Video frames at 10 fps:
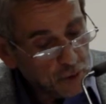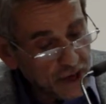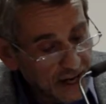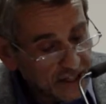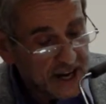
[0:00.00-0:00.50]

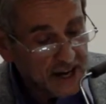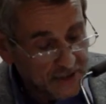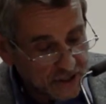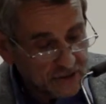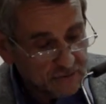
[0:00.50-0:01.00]
what I
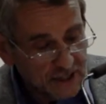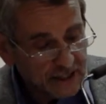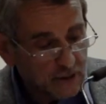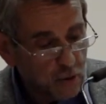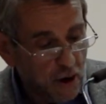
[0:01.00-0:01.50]
said, this
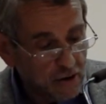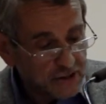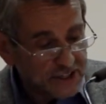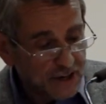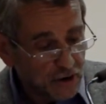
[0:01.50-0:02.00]
little
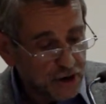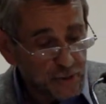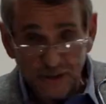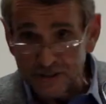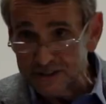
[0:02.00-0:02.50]
quote, this
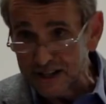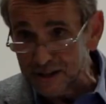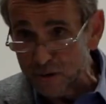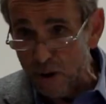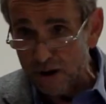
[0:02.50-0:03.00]
innocuous
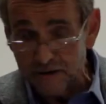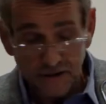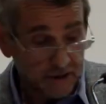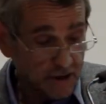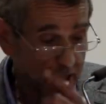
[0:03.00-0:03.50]
little
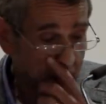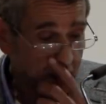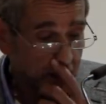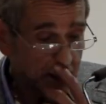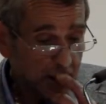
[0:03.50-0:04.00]
quote,
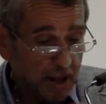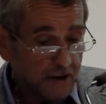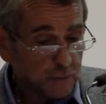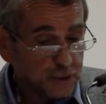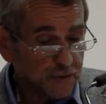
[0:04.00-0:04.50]

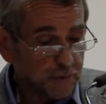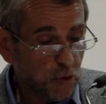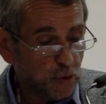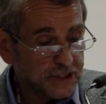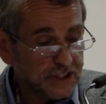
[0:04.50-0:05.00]
was
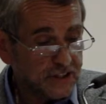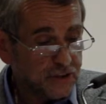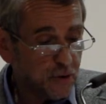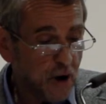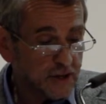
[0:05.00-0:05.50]
reported
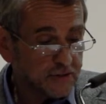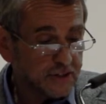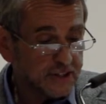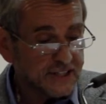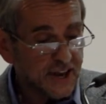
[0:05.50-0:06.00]
in
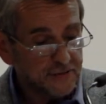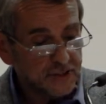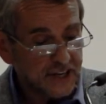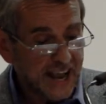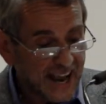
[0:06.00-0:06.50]

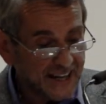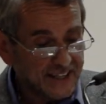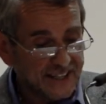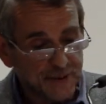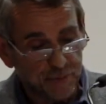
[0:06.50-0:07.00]

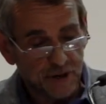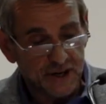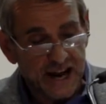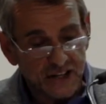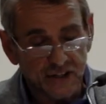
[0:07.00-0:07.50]
278
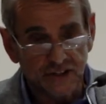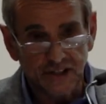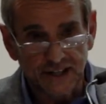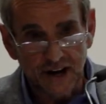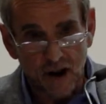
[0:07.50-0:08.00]
separate
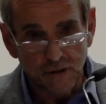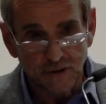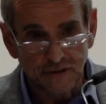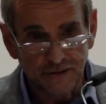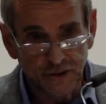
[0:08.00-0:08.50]
national and
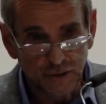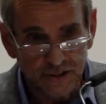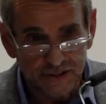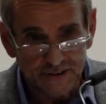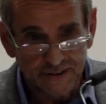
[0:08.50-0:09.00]
local
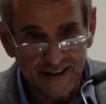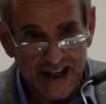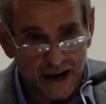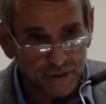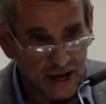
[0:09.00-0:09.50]
news
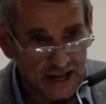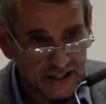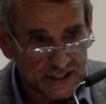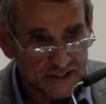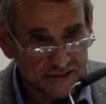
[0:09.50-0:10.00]

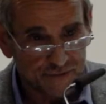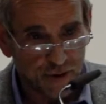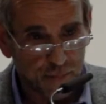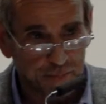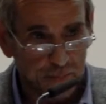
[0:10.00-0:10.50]
outlets,
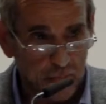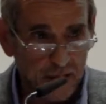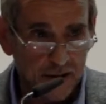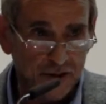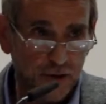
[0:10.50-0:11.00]
from
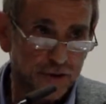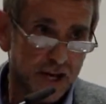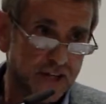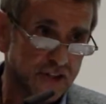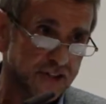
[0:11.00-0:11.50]

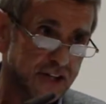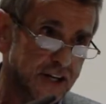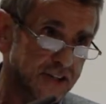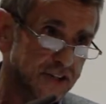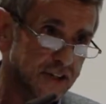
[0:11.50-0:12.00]
news
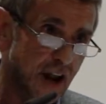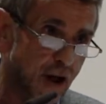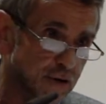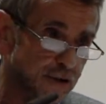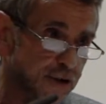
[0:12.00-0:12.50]
agencies to
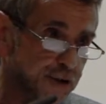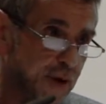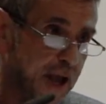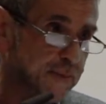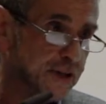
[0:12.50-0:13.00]
local
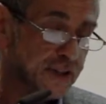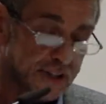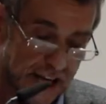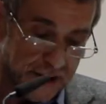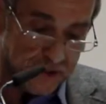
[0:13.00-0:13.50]
newspapers
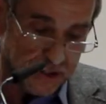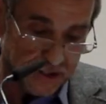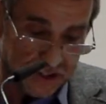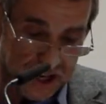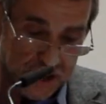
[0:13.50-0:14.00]
to
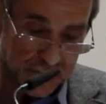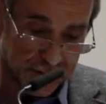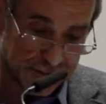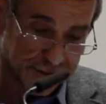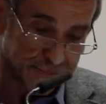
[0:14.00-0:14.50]
television
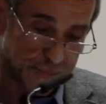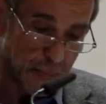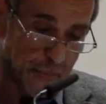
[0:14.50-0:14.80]
stations.